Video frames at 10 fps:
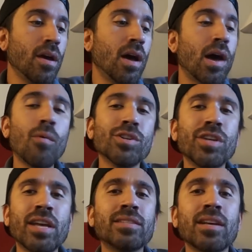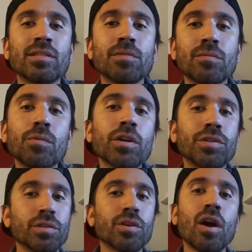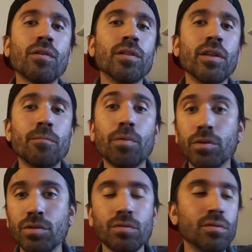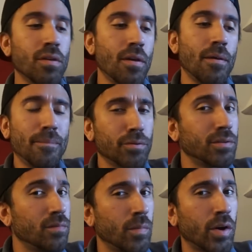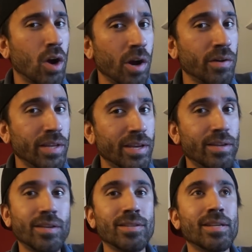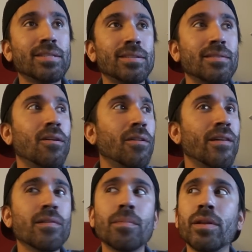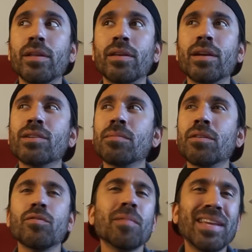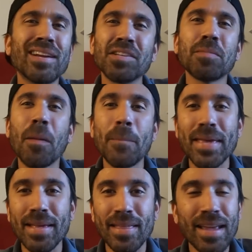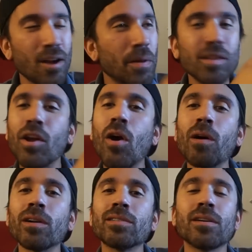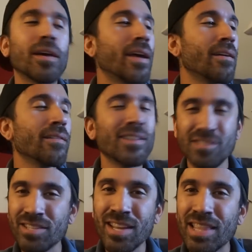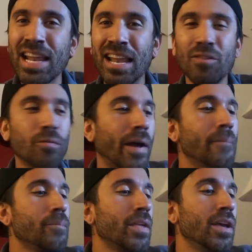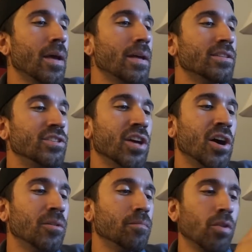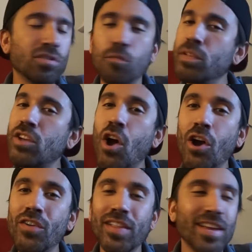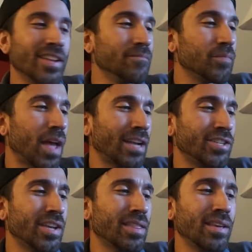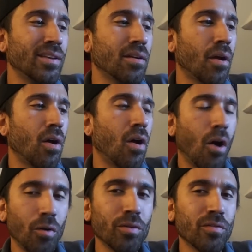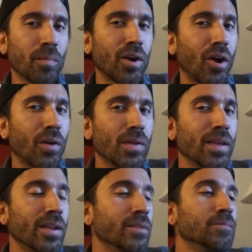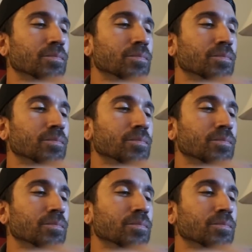I wanted you guys to ask me some questions, car related, personal. Most of them are car related because that's all everybody cares about. Nobody cares about me. They care about the cars, okay? Let's just get that out of the way. So most of them is car related. Actually, I think all of them are car related.